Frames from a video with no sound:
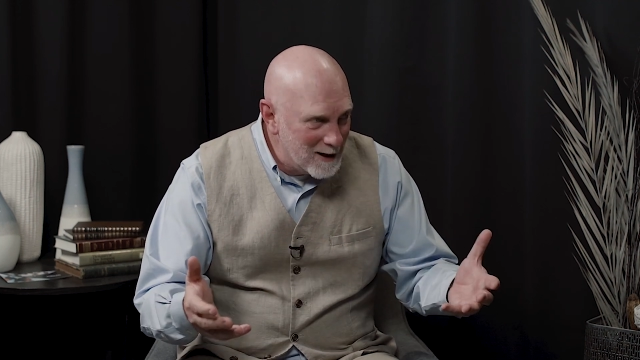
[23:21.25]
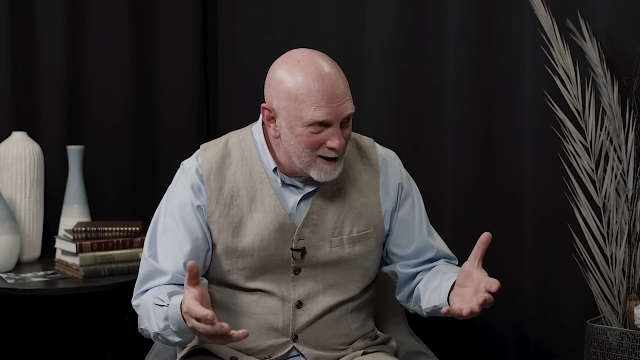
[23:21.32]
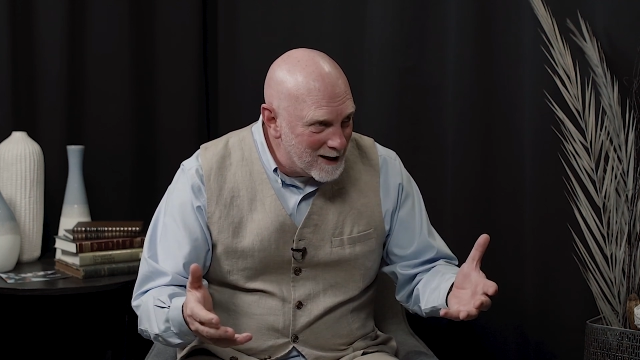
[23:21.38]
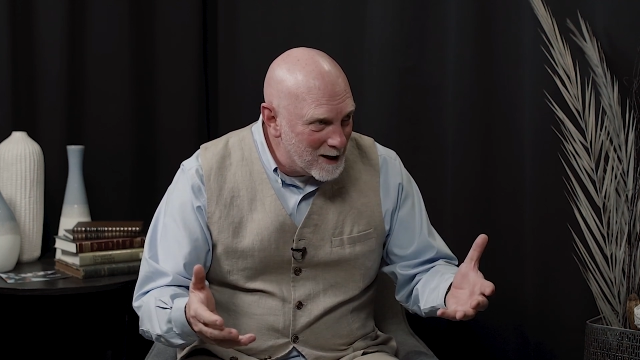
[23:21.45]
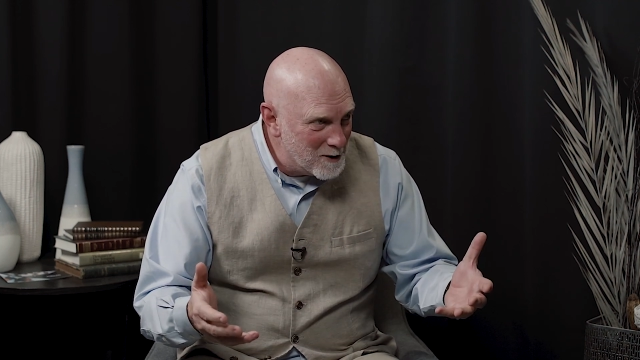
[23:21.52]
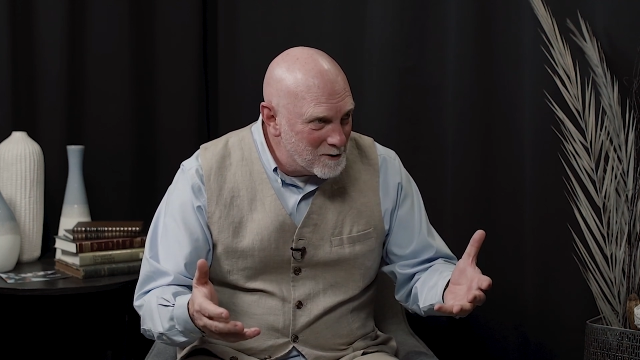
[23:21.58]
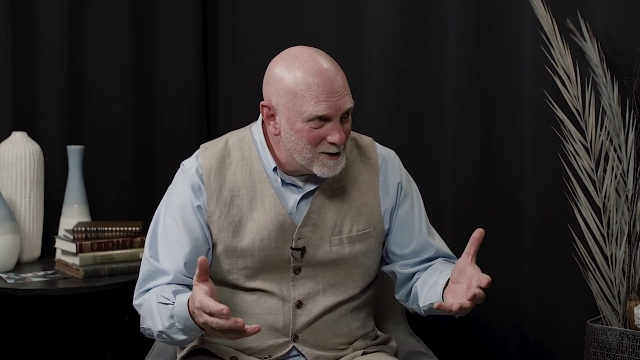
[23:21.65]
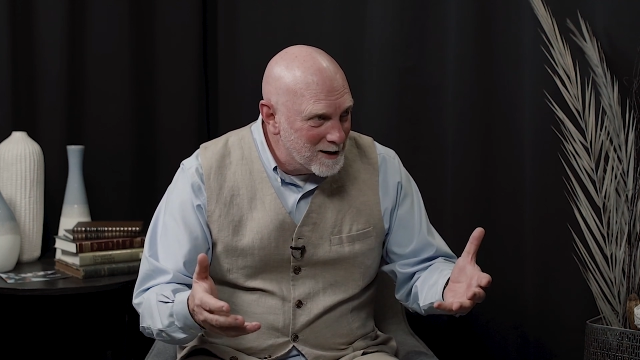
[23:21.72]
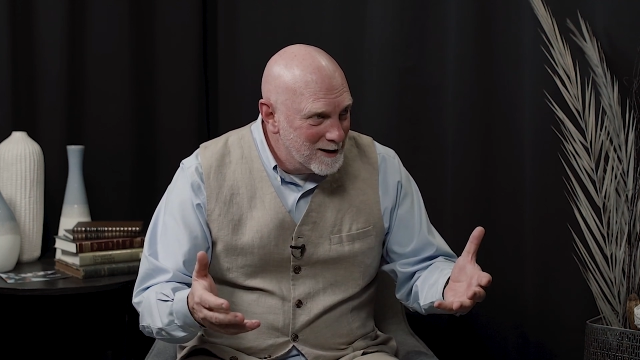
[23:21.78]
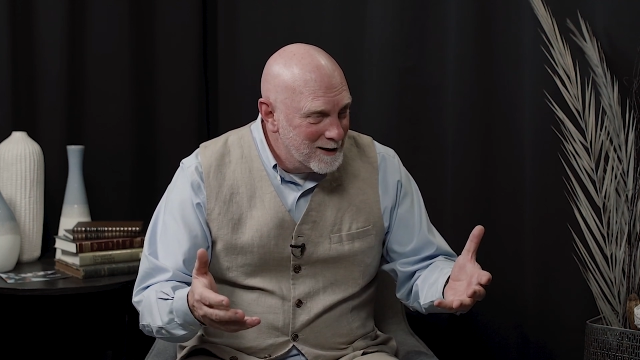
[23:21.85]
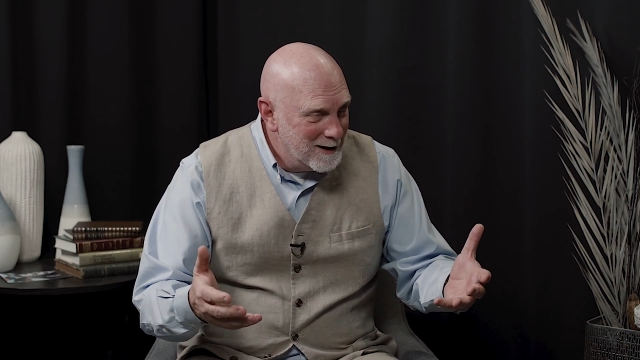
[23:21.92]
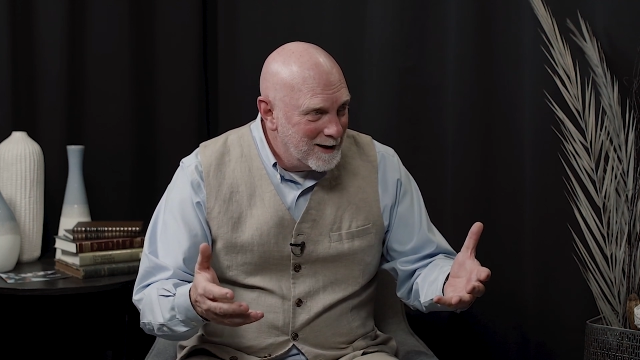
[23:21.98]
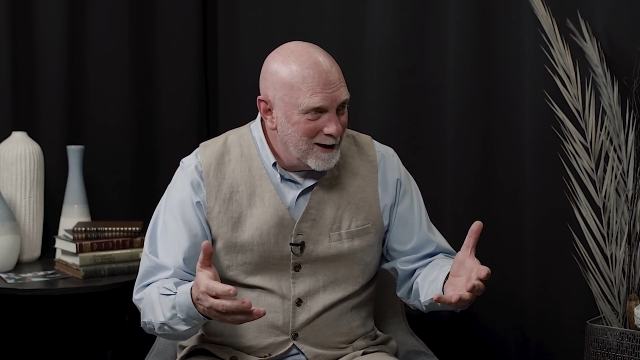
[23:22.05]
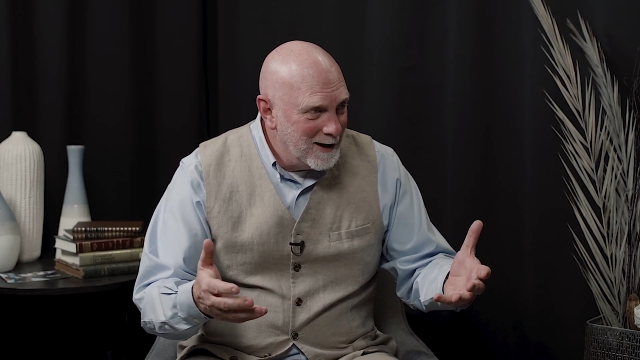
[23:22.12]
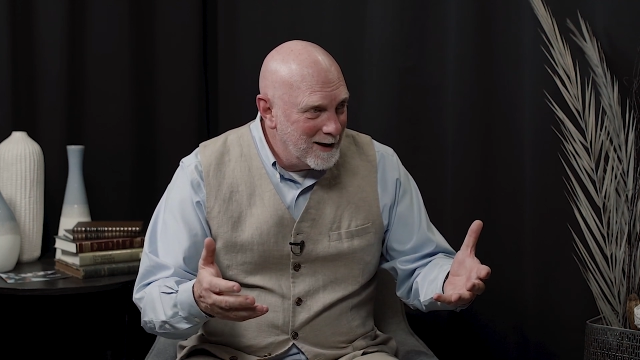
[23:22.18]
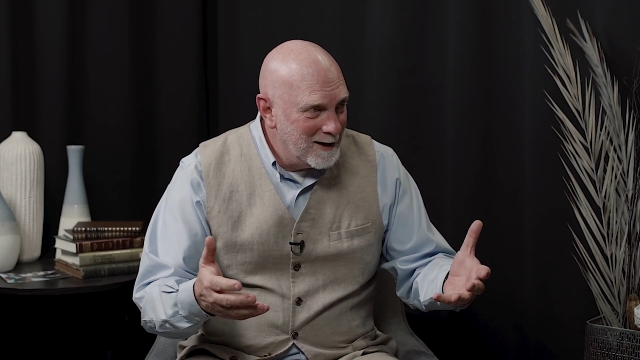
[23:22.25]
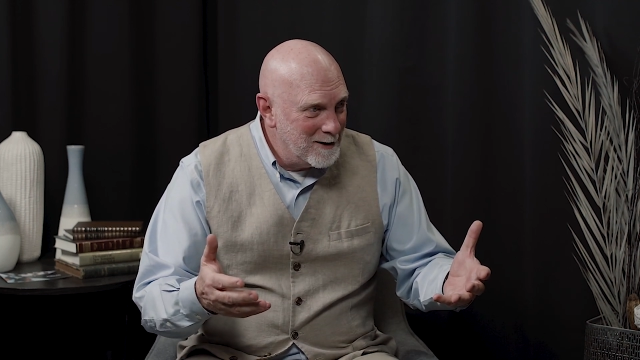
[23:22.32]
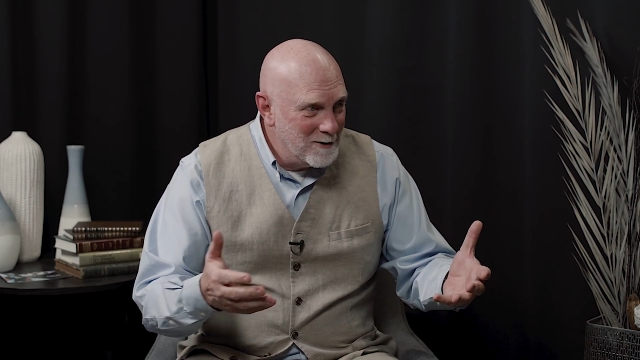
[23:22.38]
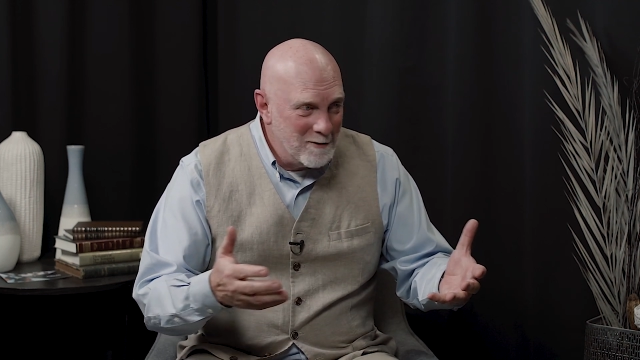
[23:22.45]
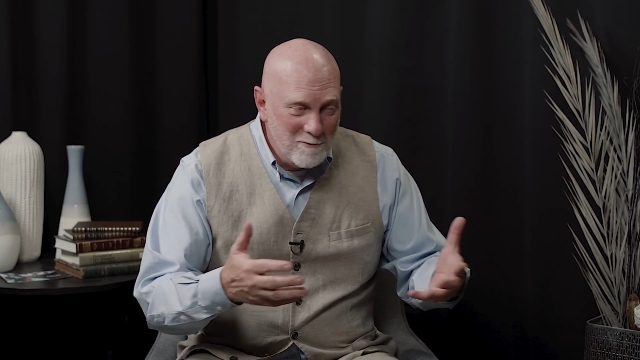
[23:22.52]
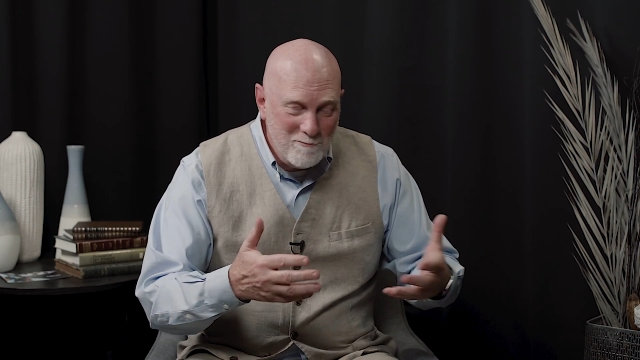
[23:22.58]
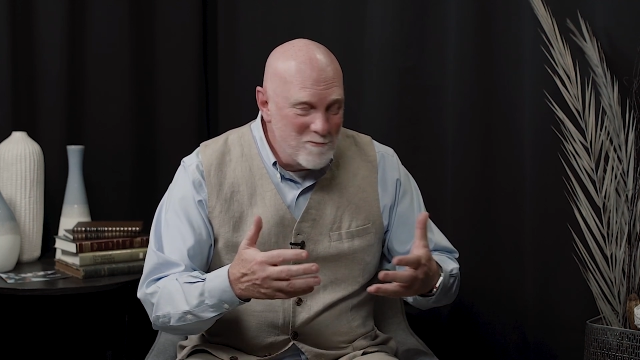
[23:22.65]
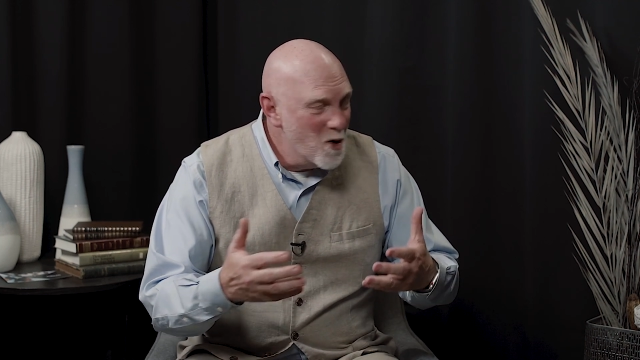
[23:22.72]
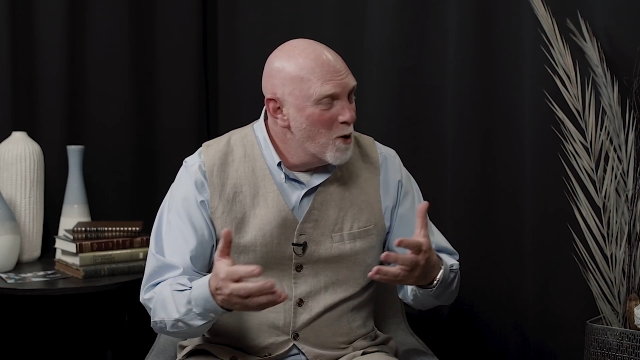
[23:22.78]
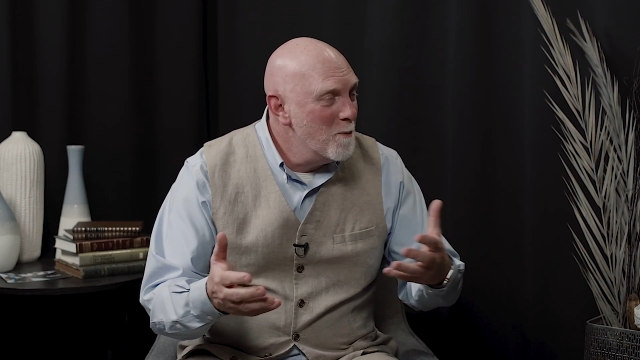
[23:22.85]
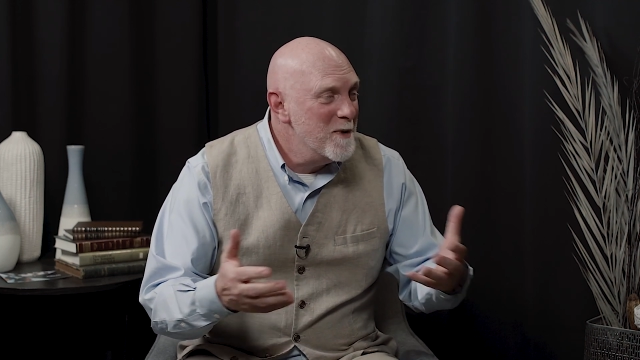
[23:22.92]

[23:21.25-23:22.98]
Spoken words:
it out, and no